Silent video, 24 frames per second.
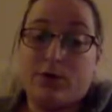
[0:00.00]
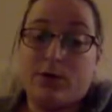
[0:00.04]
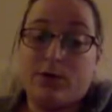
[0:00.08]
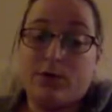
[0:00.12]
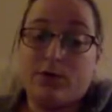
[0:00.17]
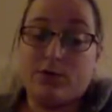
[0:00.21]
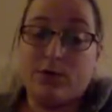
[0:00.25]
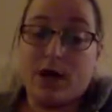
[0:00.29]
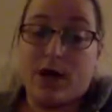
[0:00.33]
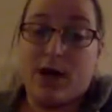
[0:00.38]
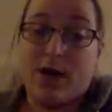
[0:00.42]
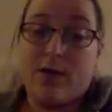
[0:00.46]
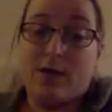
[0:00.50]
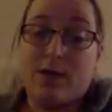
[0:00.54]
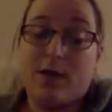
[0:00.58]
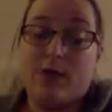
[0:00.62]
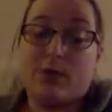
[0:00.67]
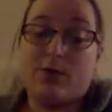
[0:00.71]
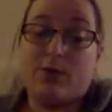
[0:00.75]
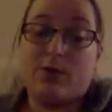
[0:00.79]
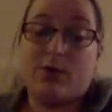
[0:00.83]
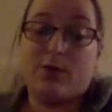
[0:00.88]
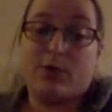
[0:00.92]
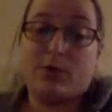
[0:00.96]
to comment,
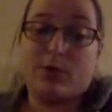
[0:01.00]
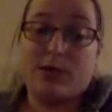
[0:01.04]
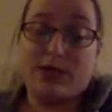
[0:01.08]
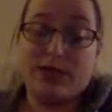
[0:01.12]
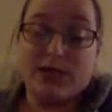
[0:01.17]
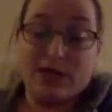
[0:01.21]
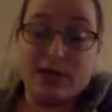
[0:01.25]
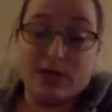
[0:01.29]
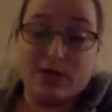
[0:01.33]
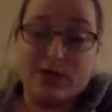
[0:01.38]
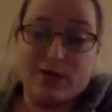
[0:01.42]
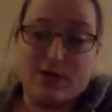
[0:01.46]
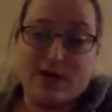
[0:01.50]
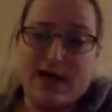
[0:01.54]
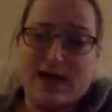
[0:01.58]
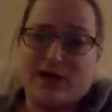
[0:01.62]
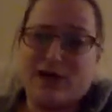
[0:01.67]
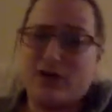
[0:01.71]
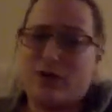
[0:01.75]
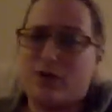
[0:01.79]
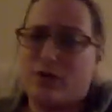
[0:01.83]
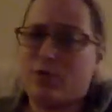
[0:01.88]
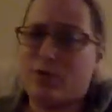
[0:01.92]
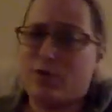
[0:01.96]
who are going to interact,
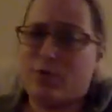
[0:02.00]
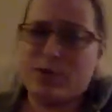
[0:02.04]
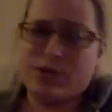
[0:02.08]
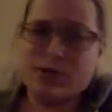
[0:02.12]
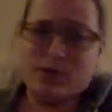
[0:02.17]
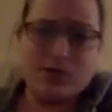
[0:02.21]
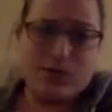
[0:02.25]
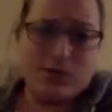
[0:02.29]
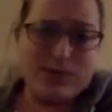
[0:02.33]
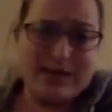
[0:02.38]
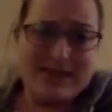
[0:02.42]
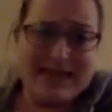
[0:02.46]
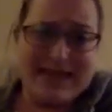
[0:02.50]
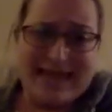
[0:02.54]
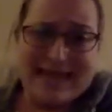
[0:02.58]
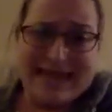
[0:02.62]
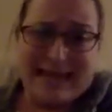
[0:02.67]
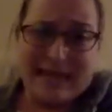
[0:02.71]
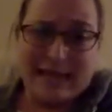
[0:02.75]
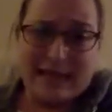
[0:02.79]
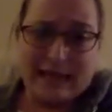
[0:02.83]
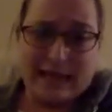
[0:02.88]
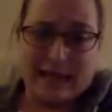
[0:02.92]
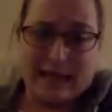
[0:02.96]
who are going to like
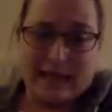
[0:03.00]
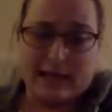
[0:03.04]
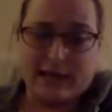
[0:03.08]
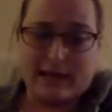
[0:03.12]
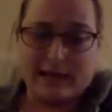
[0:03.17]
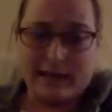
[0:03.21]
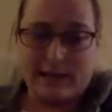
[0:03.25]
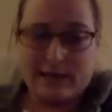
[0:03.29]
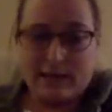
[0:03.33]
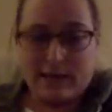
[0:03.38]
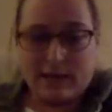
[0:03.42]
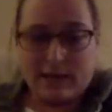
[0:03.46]
things.